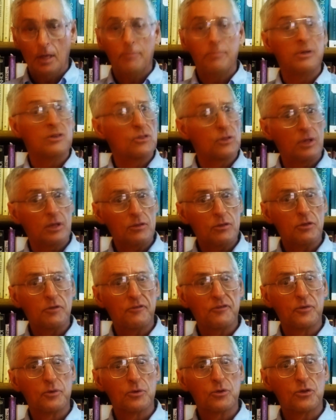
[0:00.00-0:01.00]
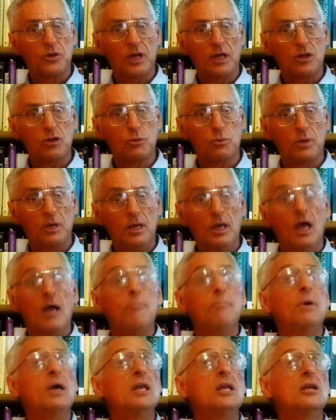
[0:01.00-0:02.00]
But since the 1st century,
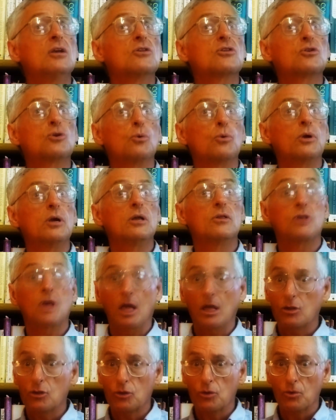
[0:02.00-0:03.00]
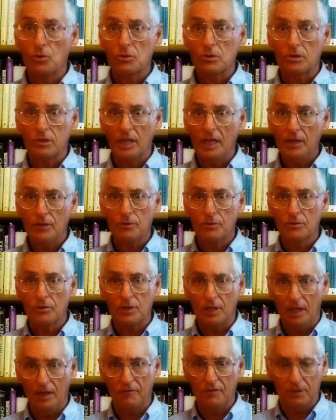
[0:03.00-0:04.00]
many historians and church
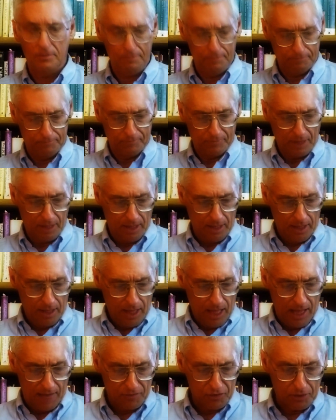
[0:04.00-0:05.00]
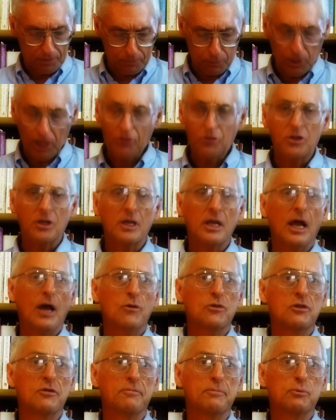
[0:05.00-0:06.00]
leaders even have suppressed
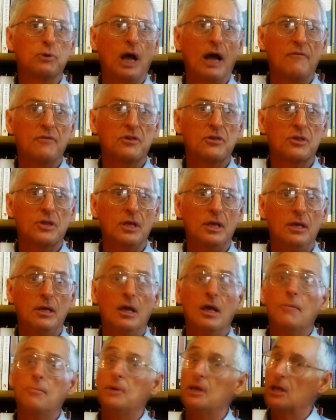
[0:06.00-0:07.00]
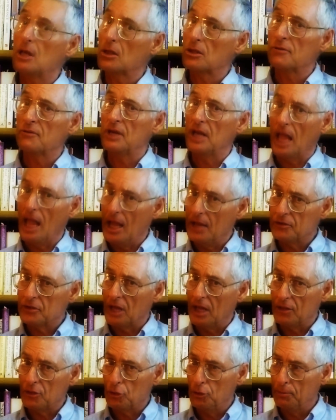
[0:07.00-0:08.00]
accounts of prophecy because of an
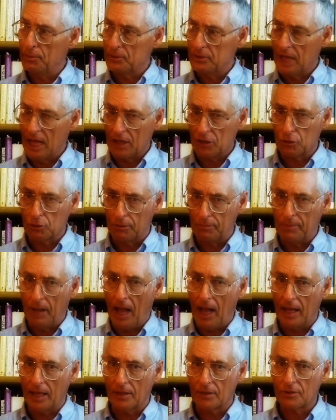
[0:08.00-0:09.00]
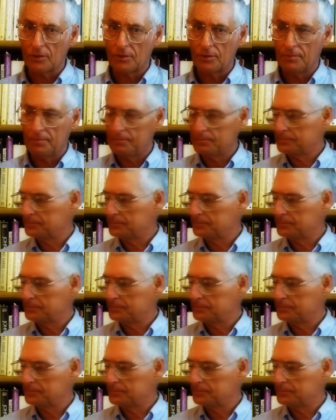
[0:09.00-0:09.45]
anti-supernatural bias.